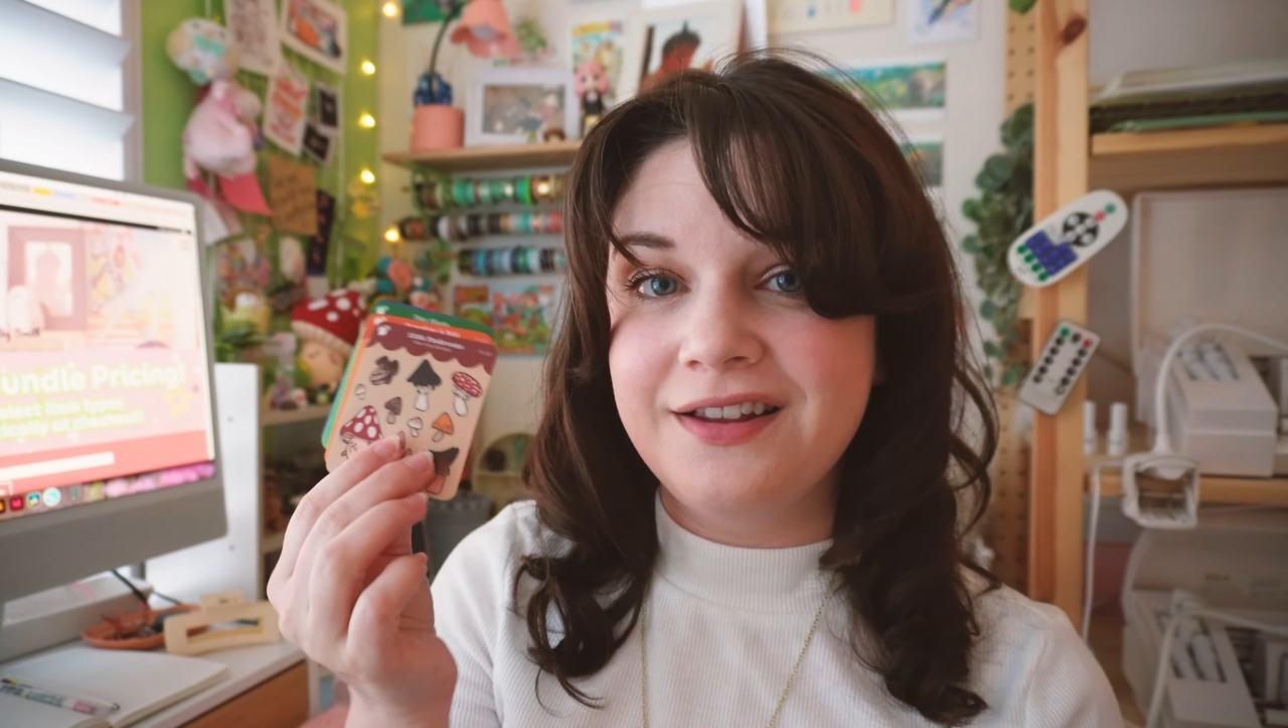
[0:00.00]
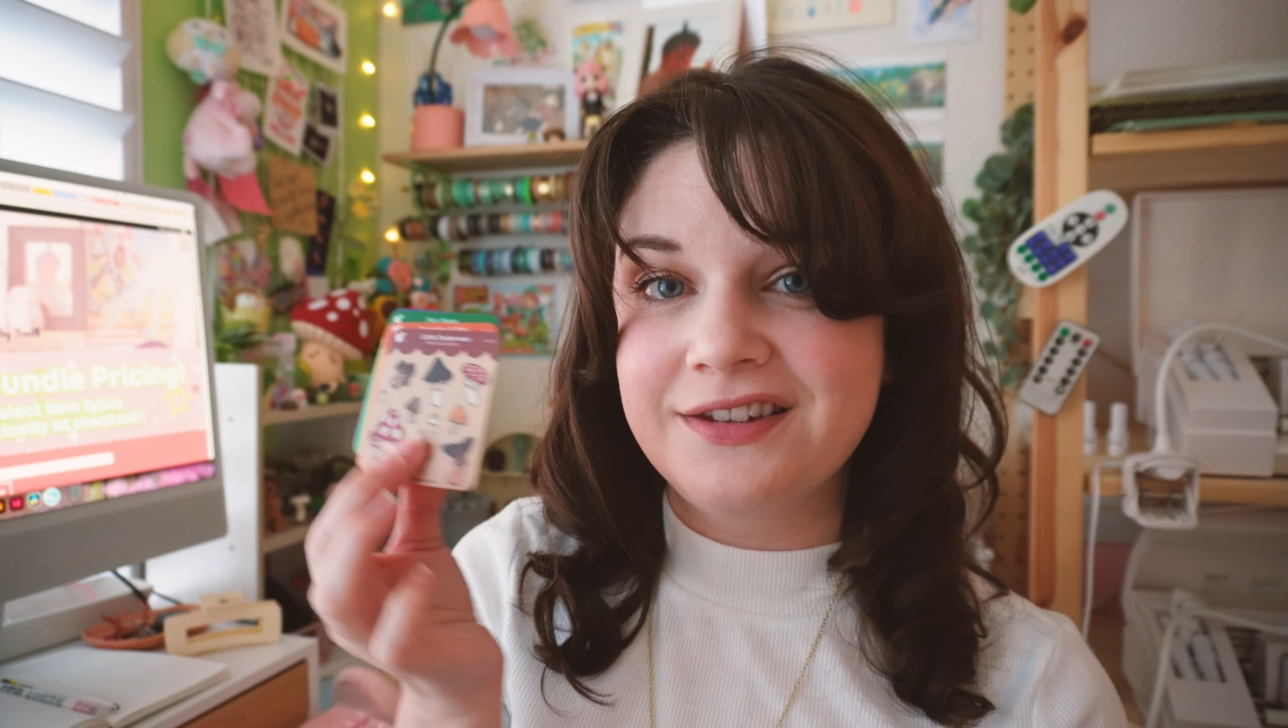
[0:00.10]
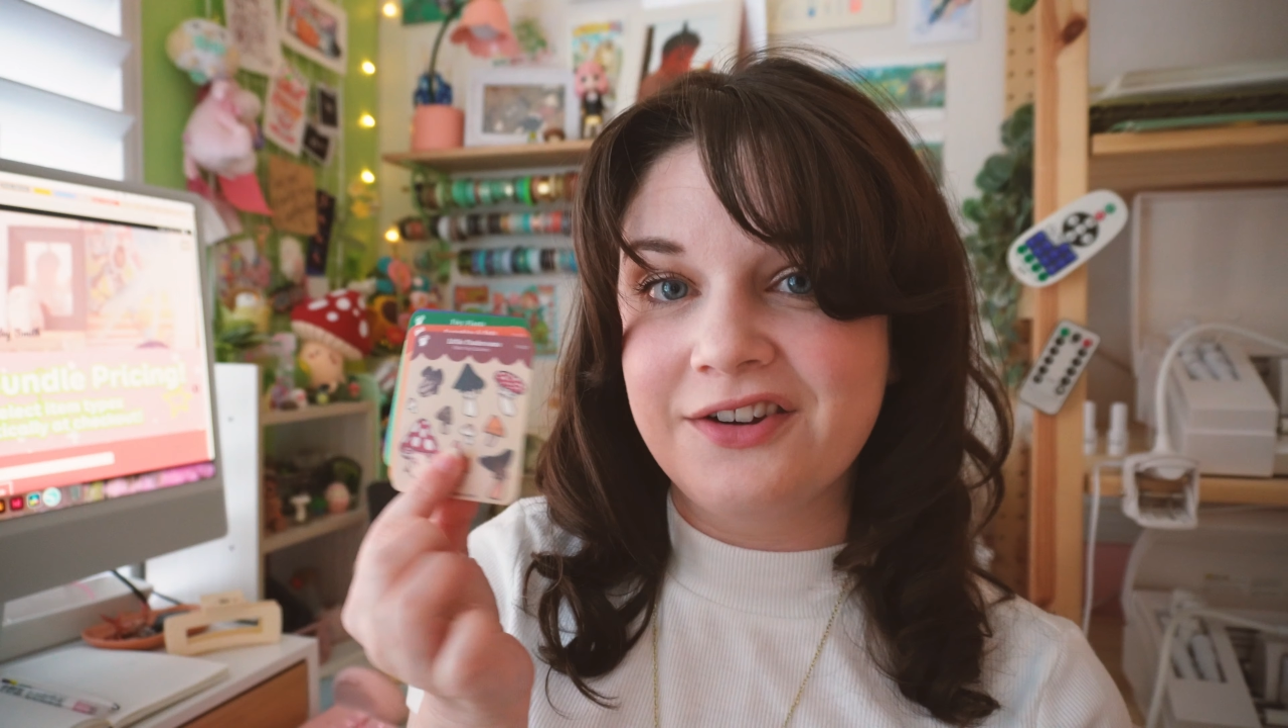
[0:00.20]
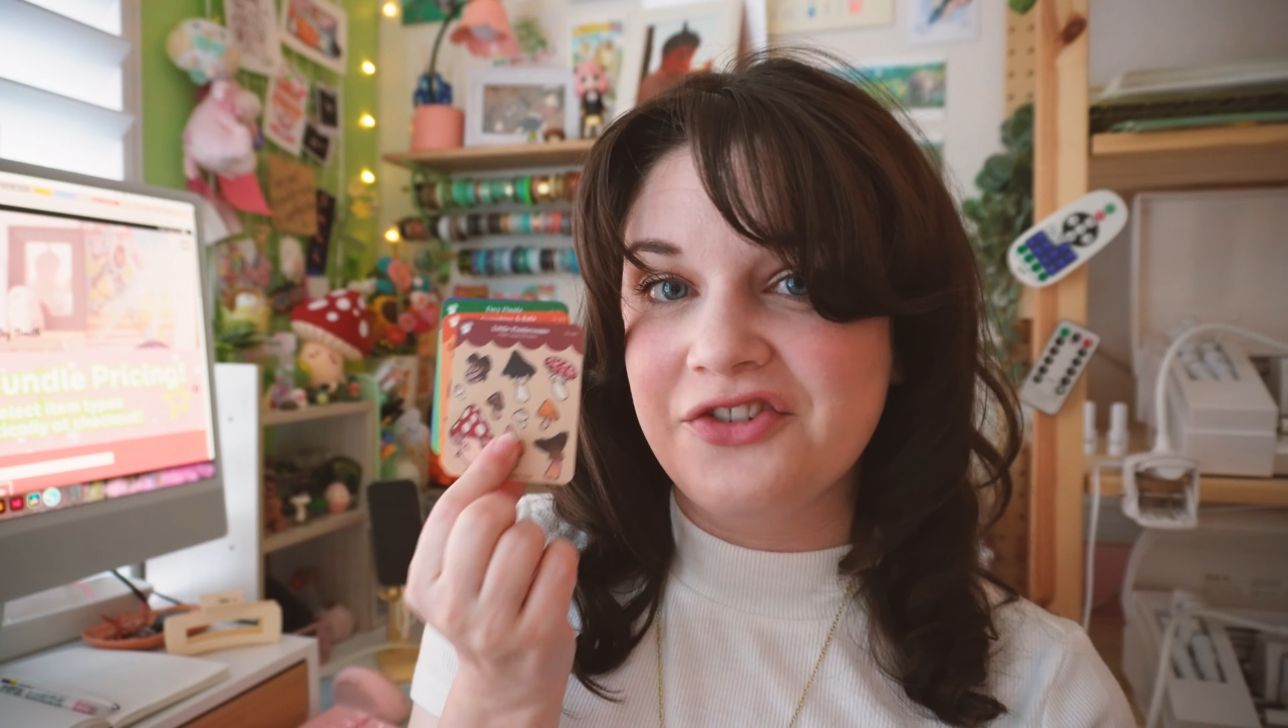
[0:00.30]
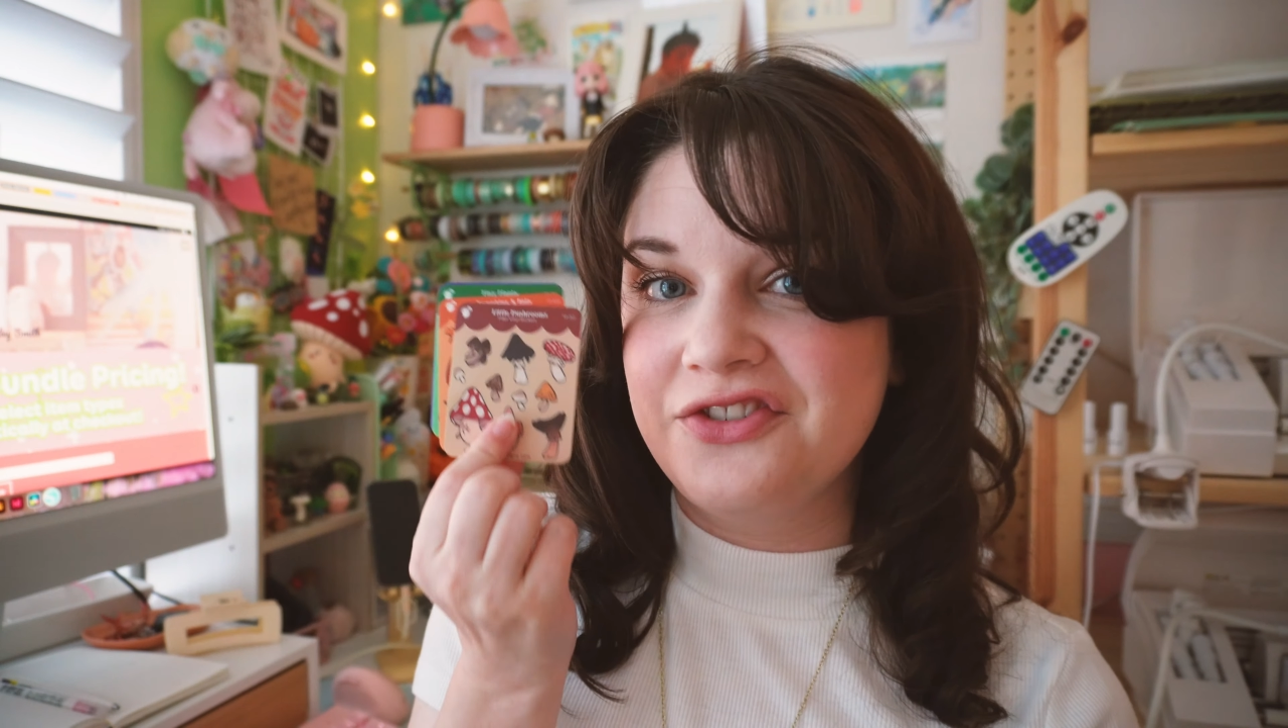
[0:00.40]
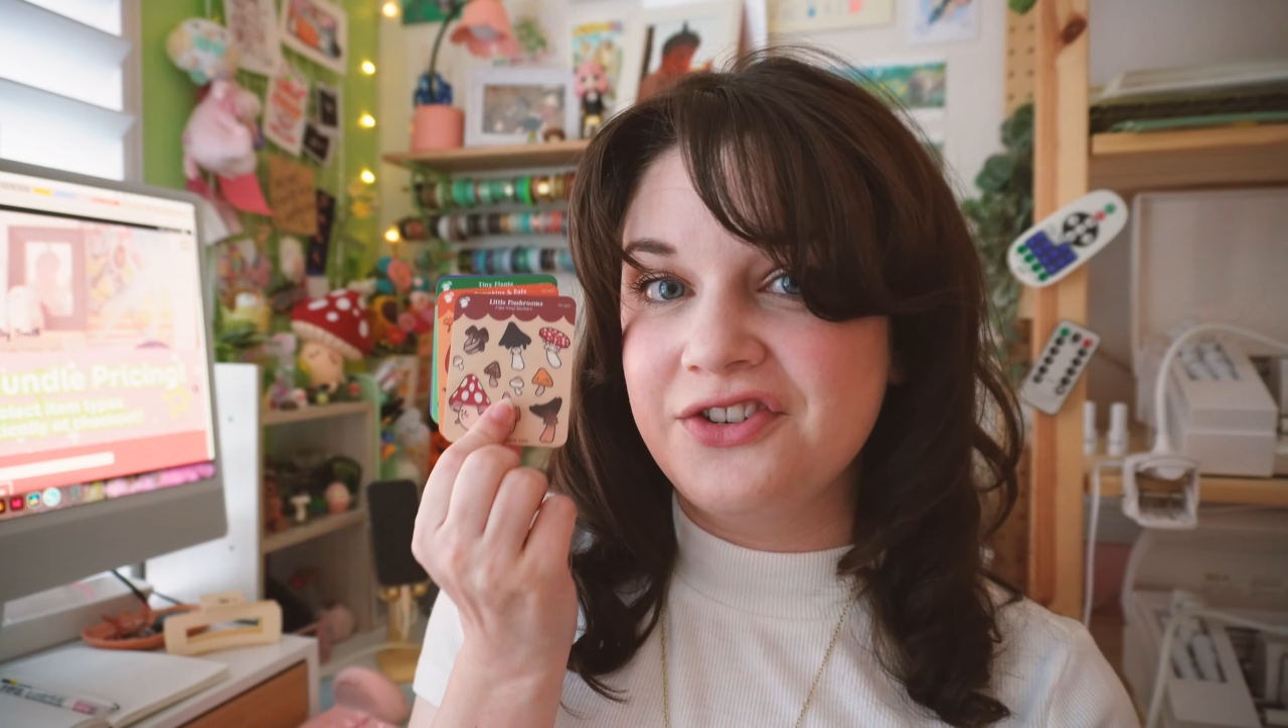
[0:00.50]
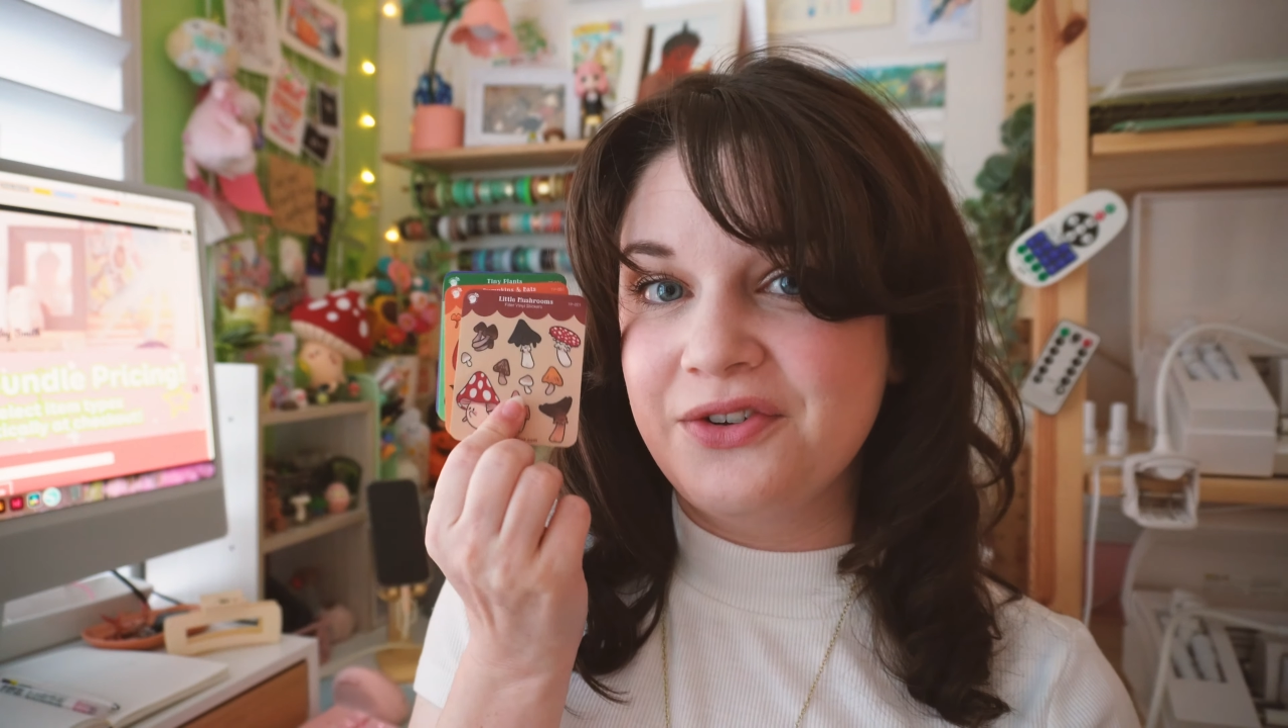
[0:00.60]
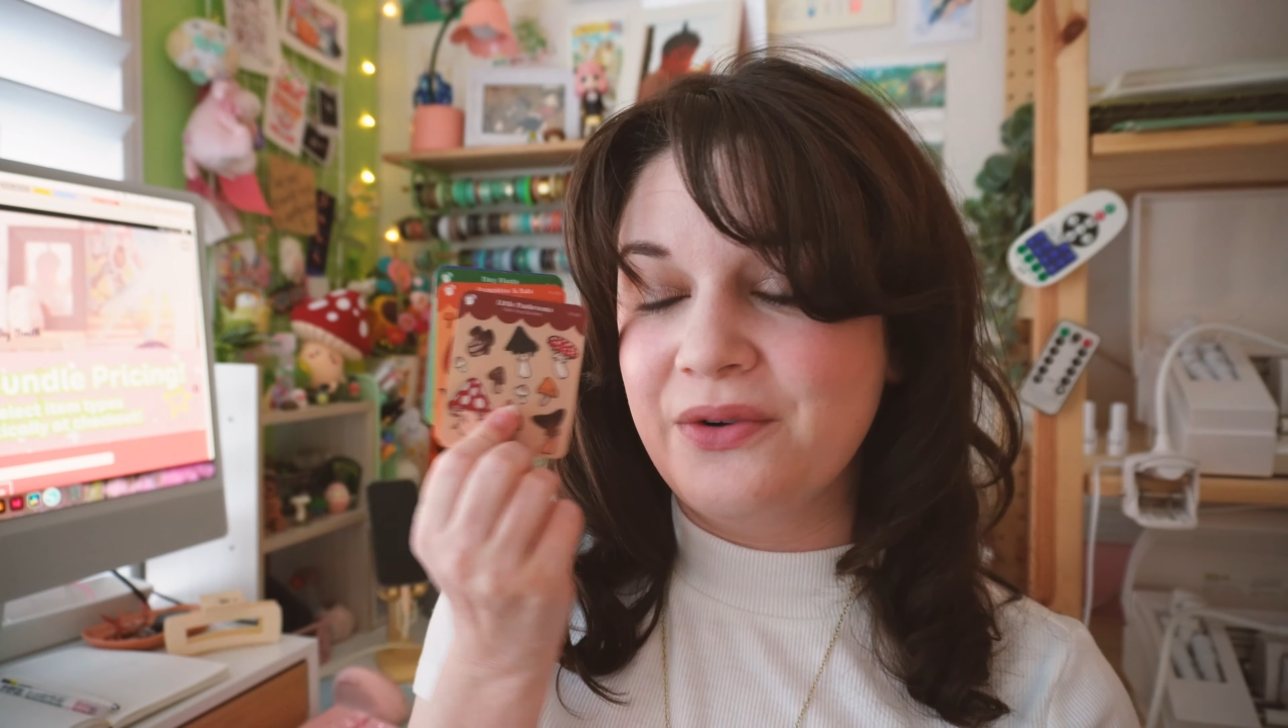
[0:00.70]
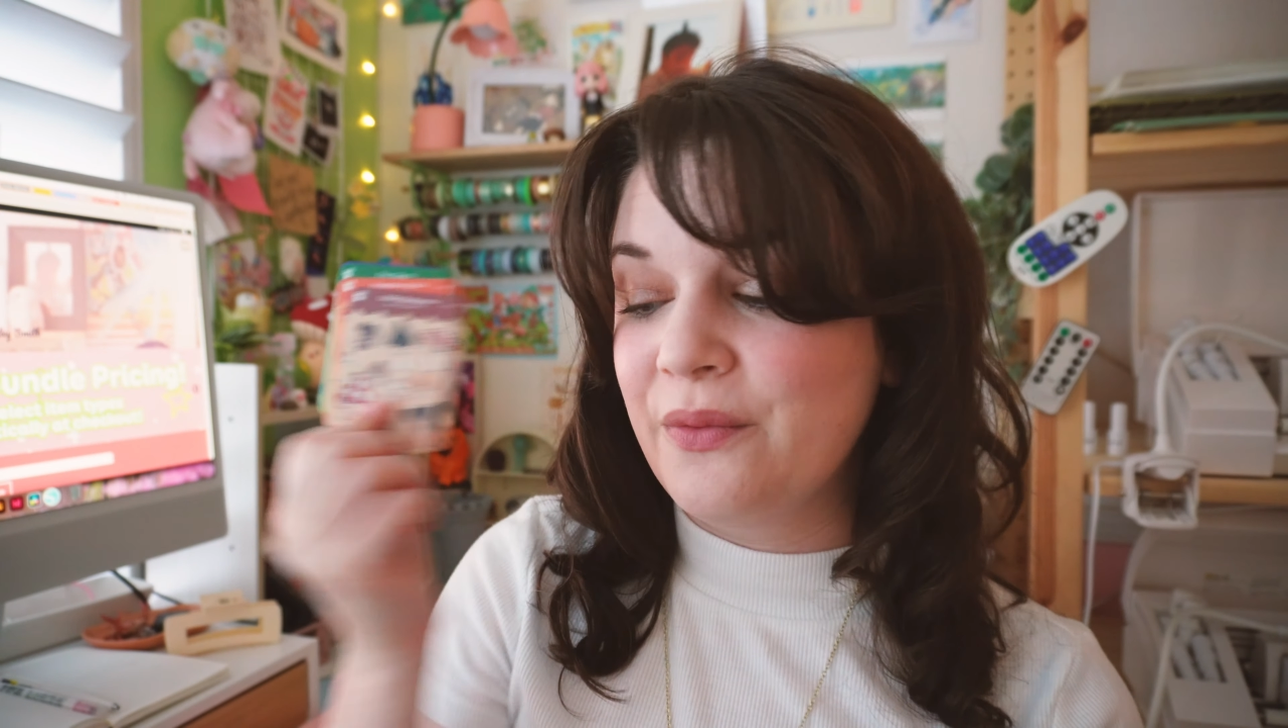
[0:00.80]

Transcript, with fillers: stickers do